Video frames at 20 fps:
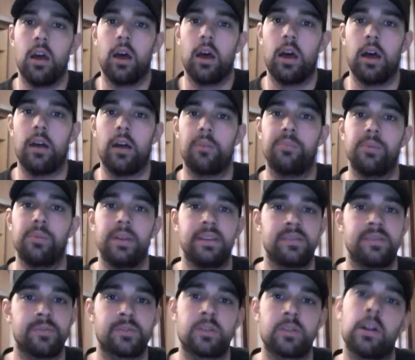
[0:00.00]
Uh, please
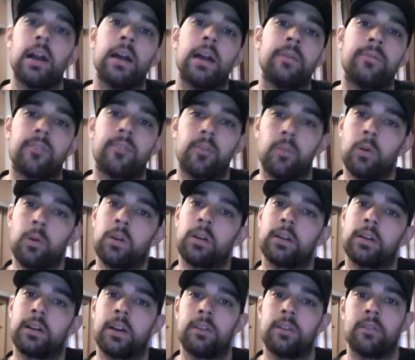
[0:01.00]
subscribe for more
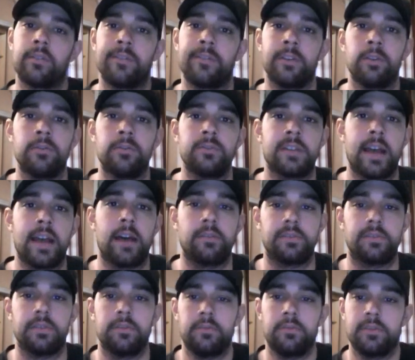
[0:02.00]
gun reviews, how
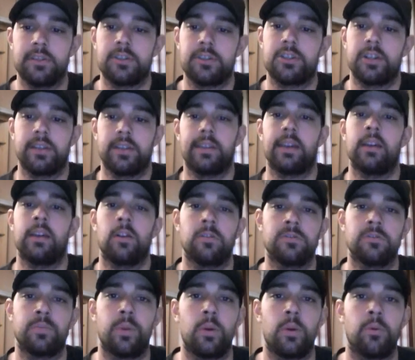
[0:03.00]
to's, and shit that goes
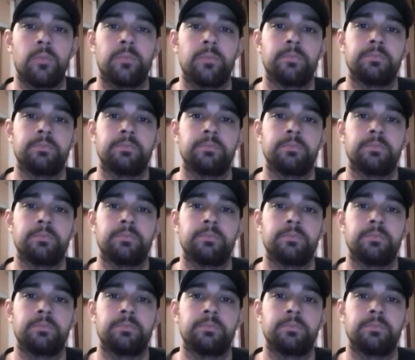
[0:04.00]
boom.